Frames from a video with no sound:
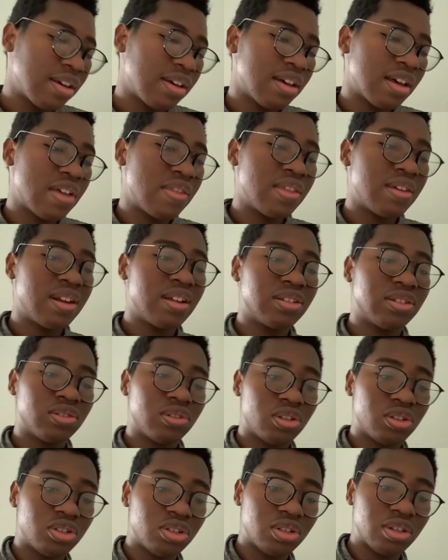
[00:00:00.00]
and then it
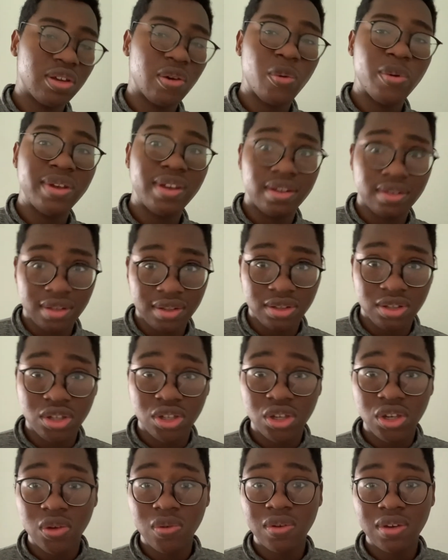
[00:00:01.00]
starts going into
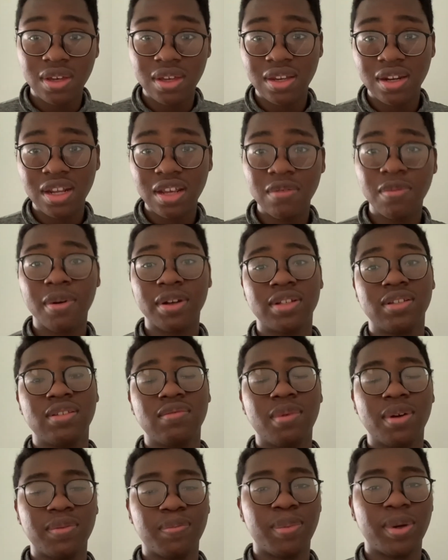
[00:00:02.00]
QED
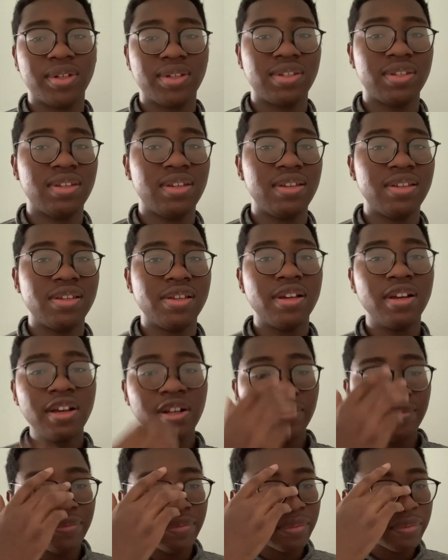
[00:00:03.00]
processes.
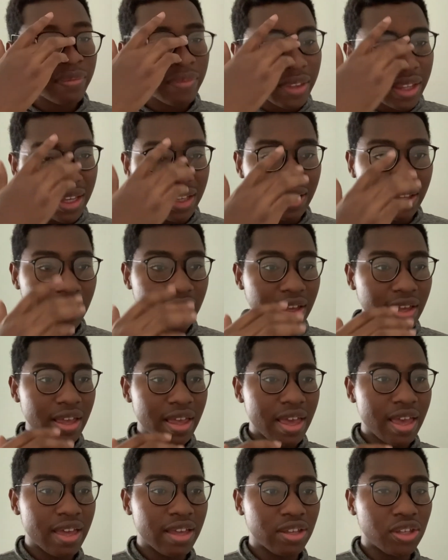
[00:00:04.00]
It
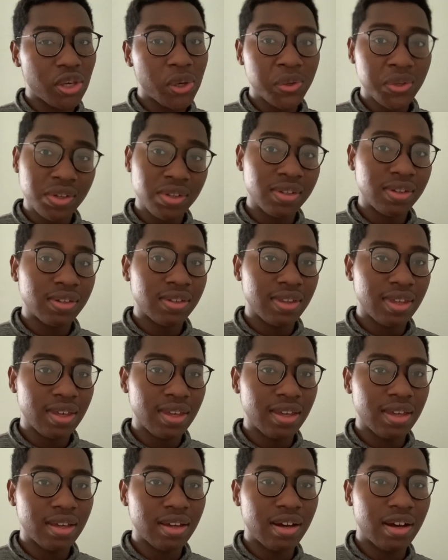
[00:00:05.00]
uses
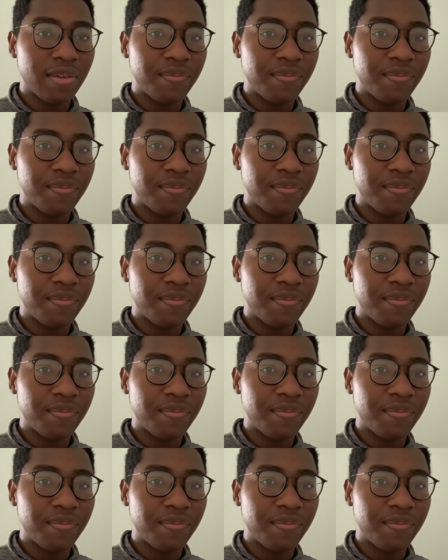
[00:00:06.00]
the